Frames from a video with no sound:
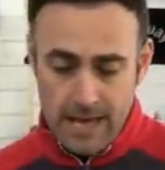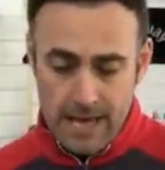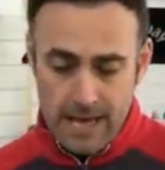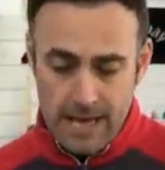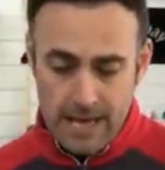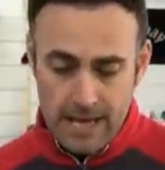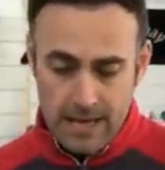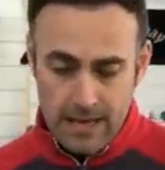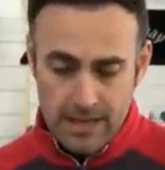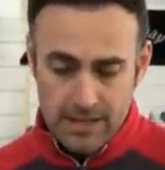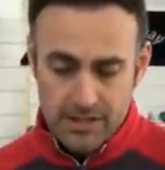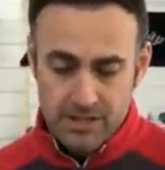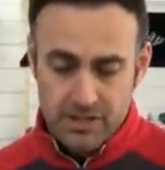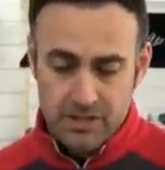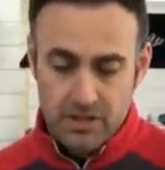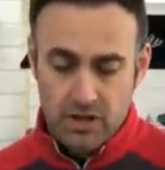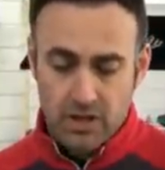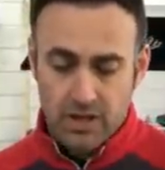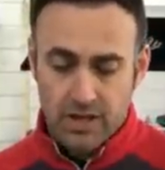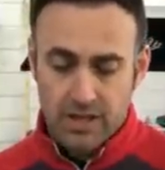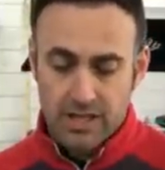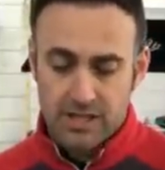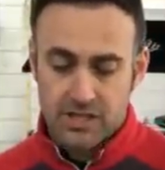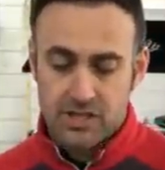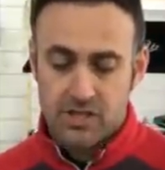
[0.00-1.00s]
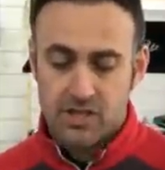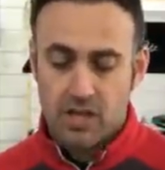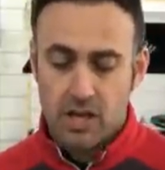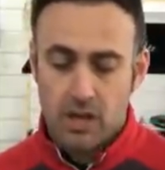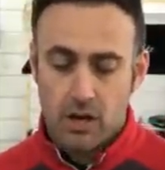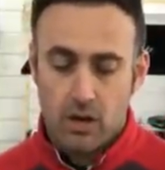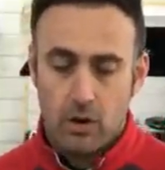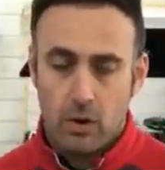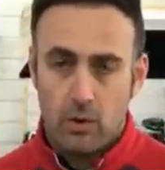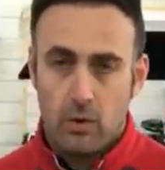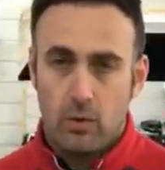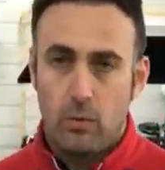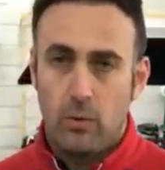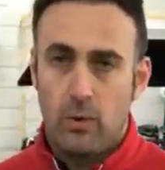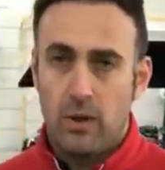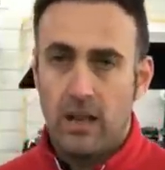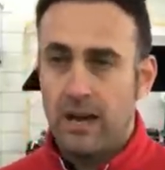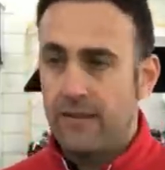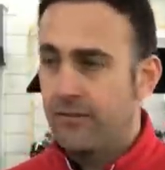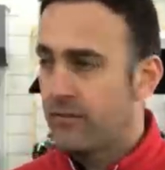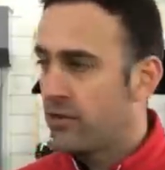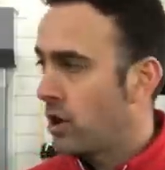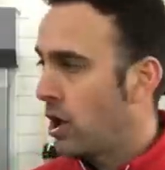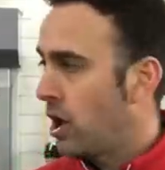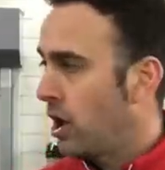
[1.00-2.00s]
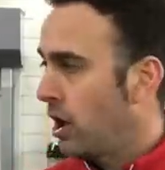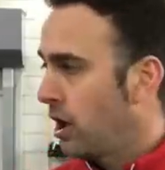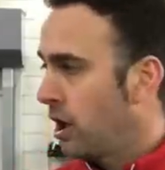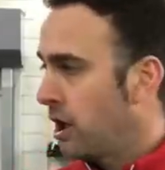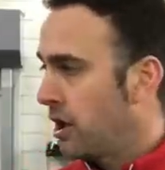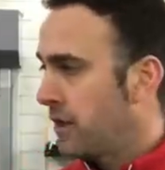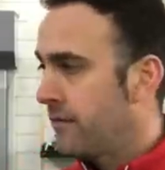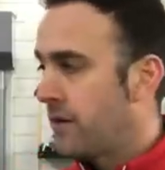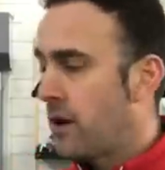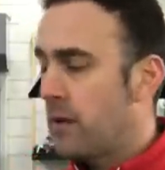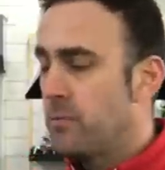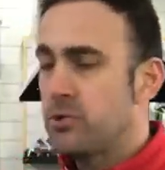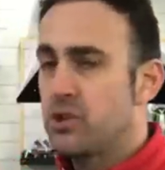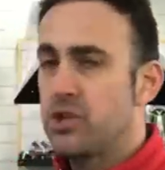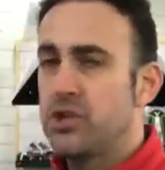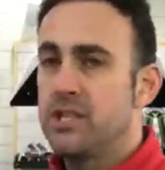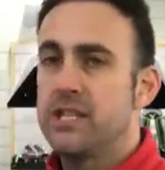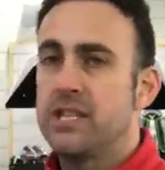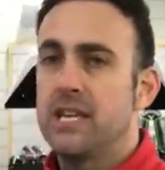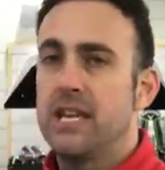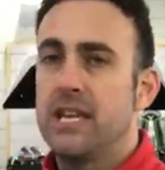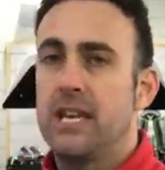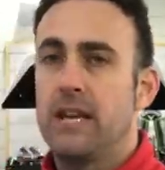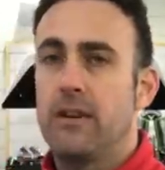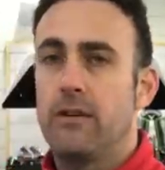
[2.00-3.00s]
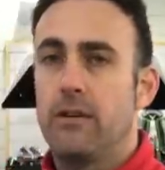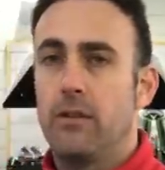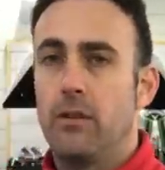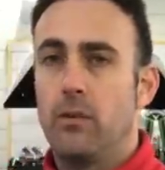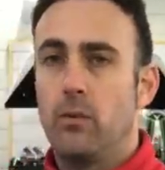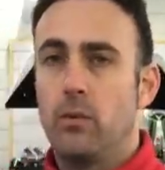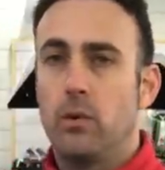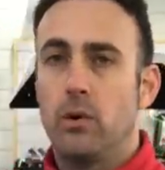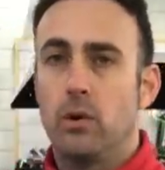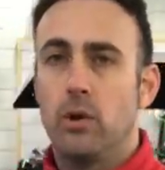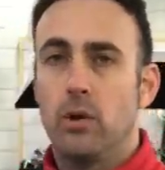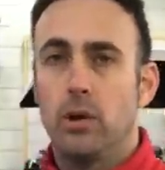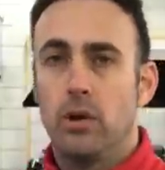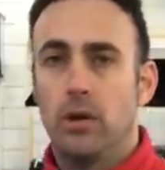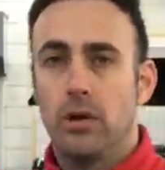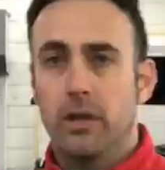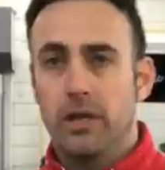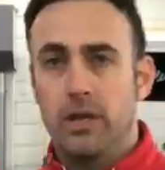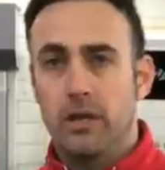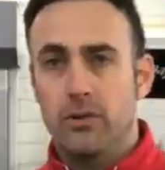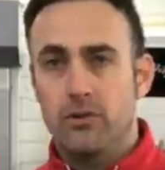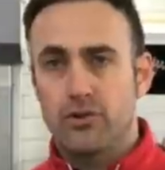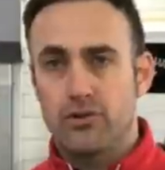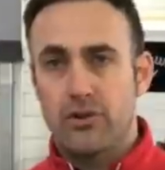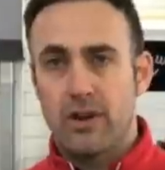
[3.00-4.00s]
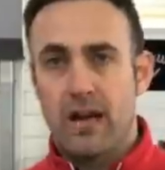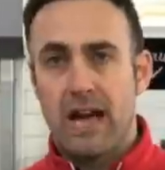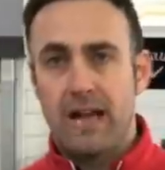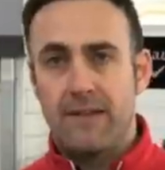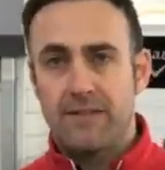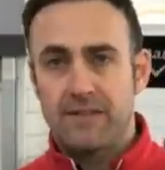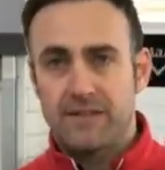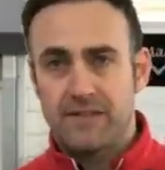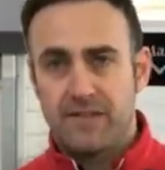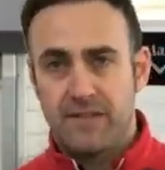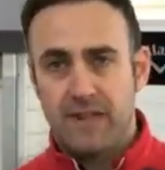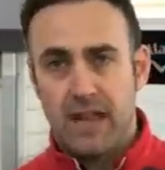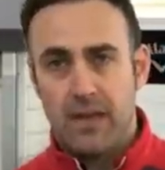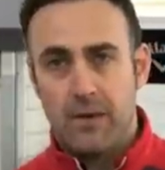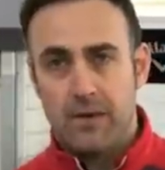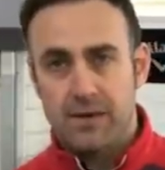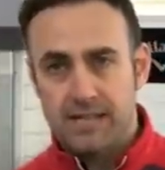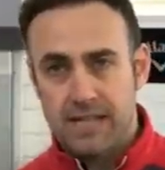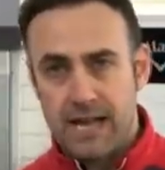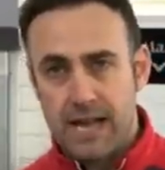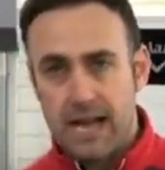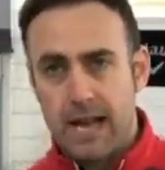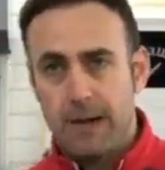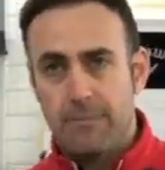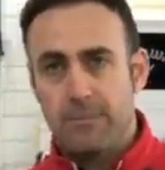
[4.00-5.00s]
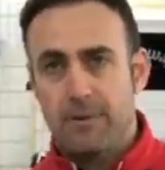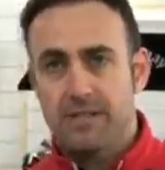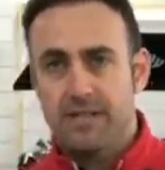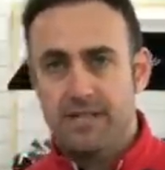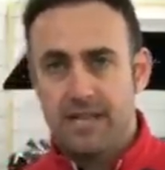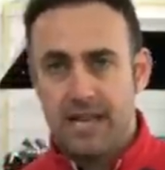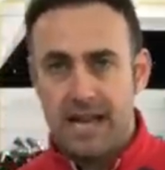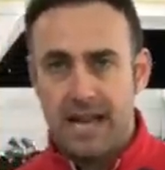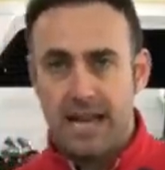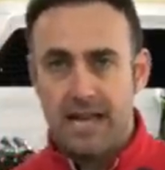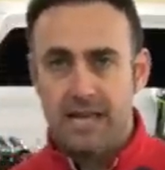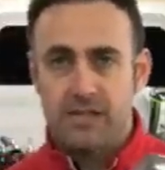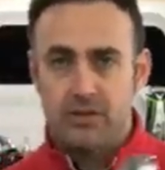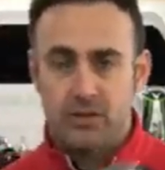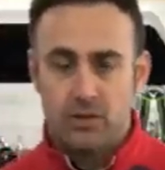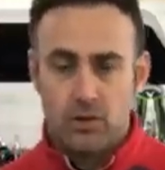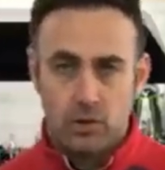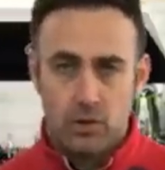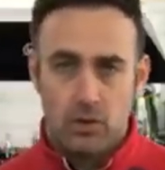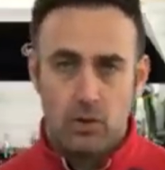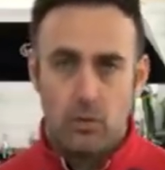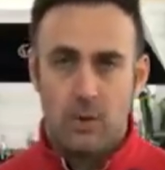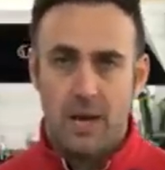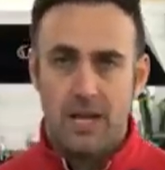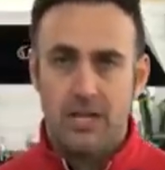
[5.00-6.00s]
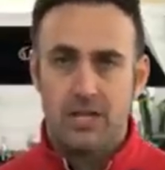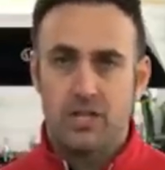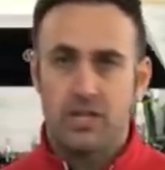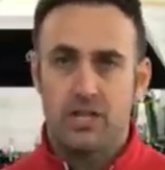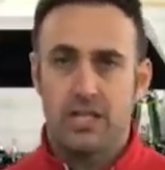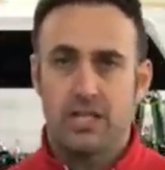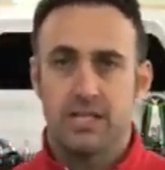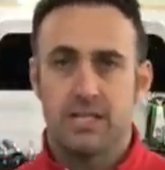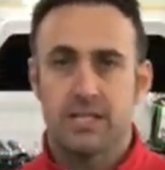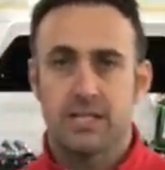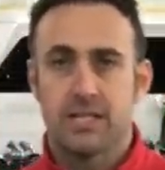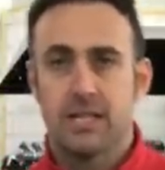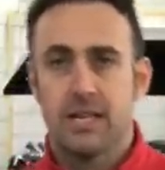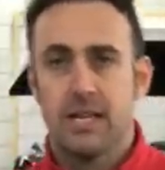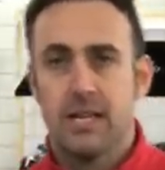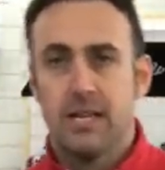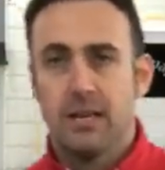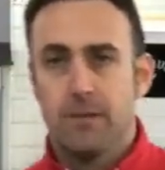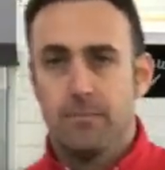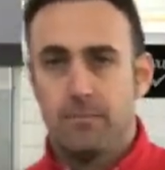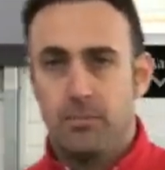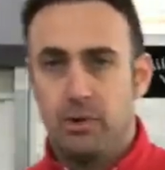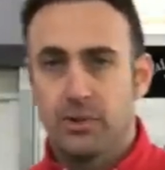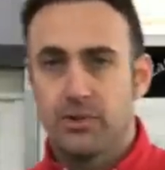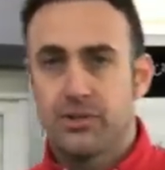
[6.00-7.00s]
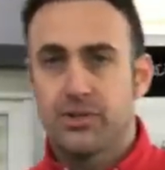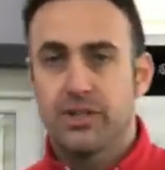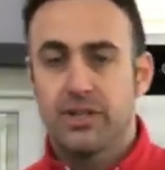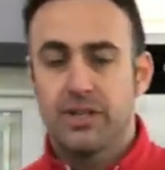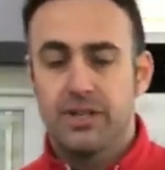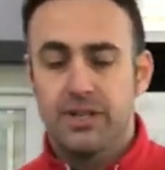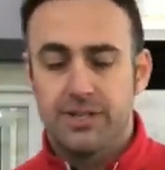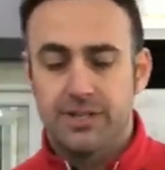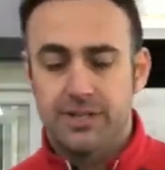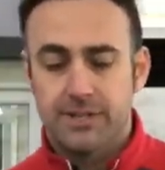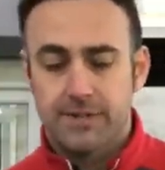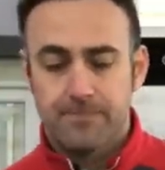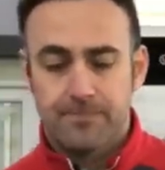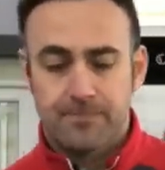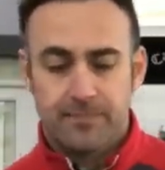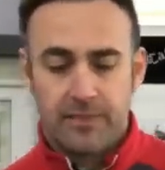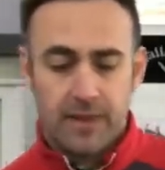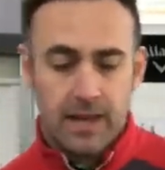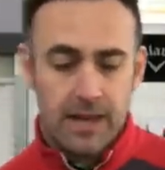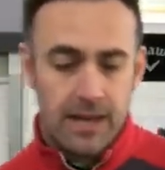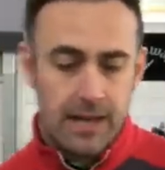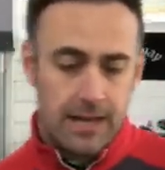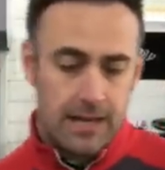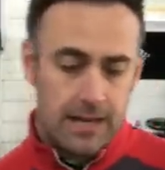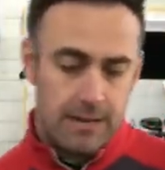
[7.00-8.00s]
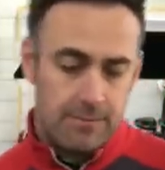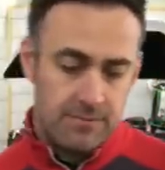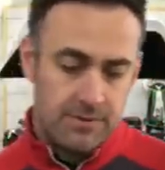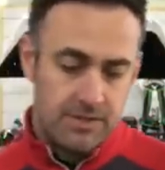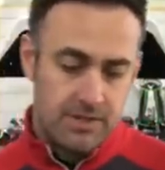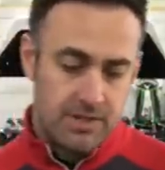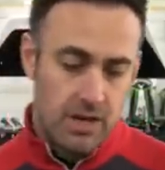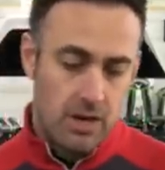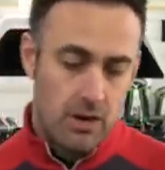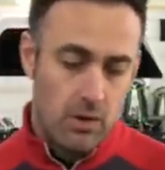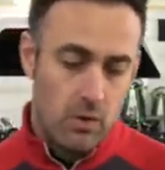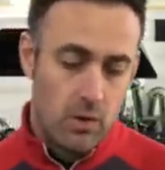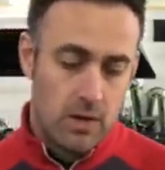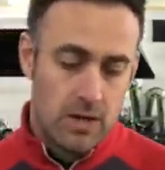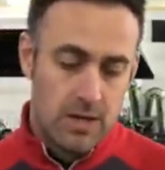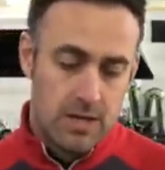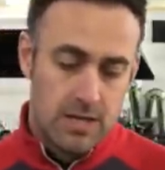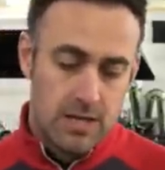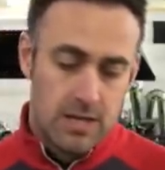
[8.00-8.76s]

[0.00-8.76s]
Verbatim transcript: Uh, and stockists, so we have got a lot of options here on the wall, you know, drives, fairways, hybrids, the irons, all the wedges, putters, um, so